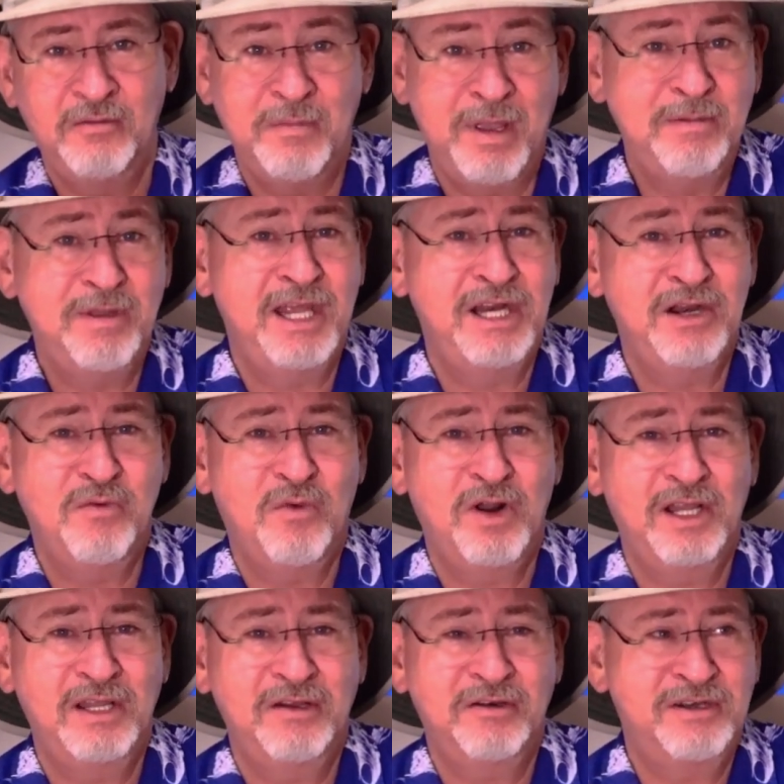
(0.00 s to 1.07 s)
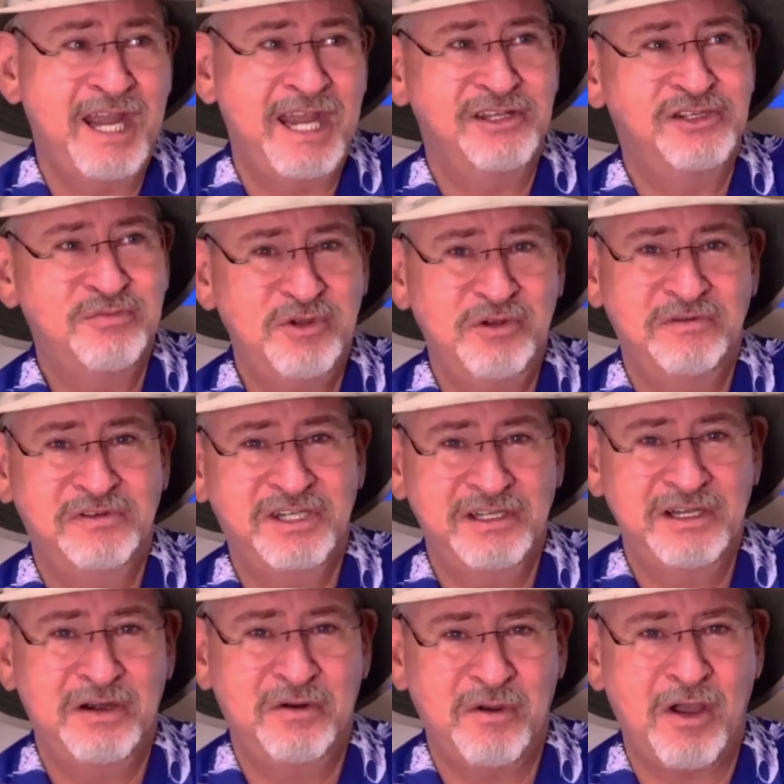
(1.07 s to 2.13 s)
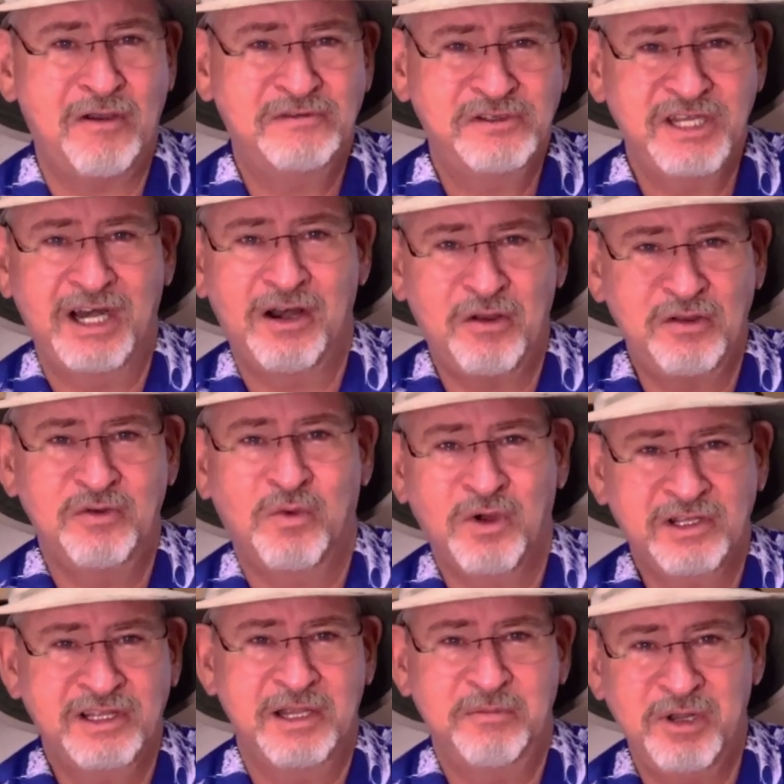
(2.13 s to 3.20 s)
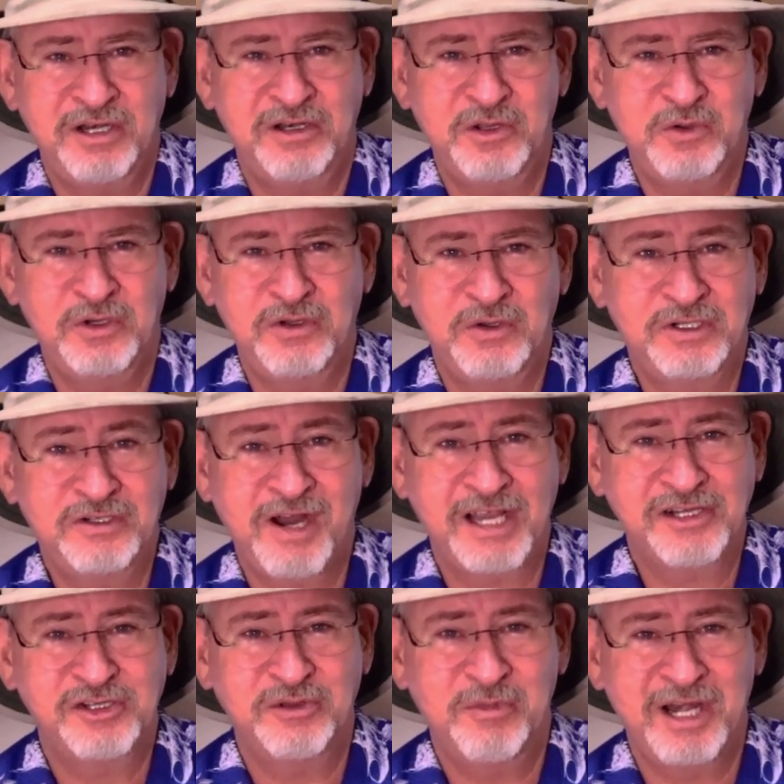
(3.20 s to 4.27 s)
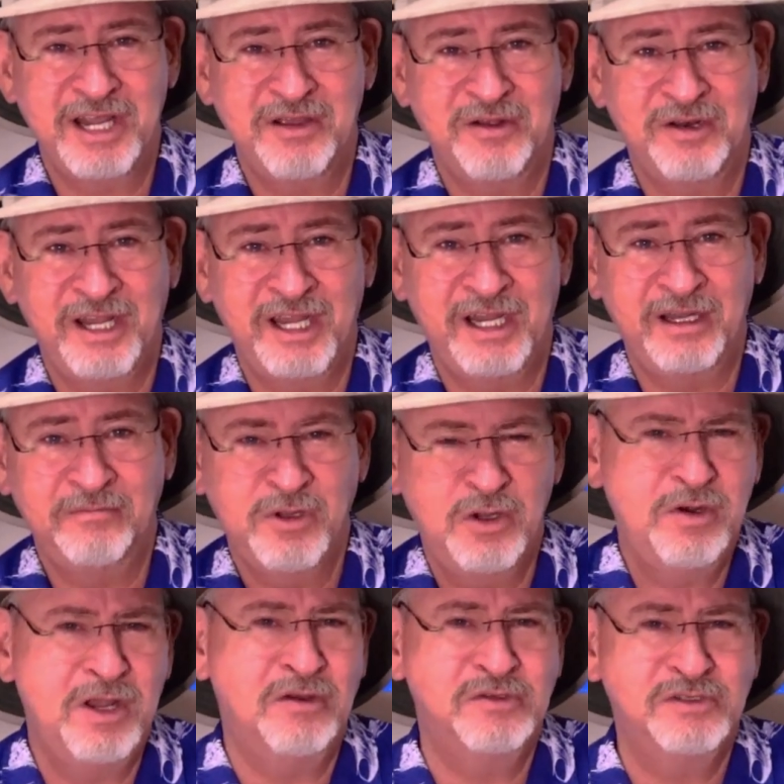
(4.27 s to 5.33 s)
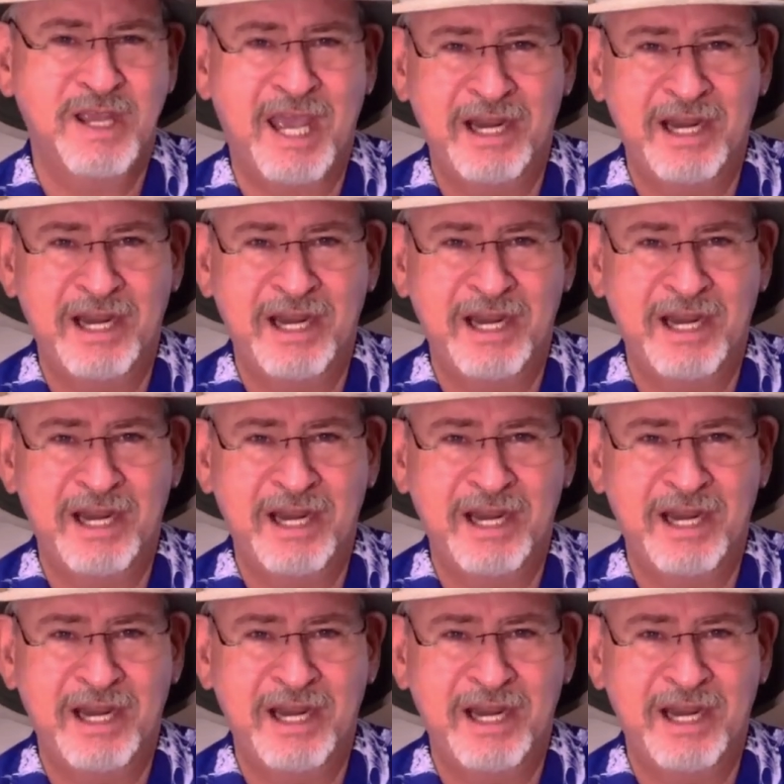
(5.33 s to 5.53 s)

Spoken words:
Maybe they didn't want their dance moves to, you know, offset all the work they've been doing to attract somebody all day. Who knows?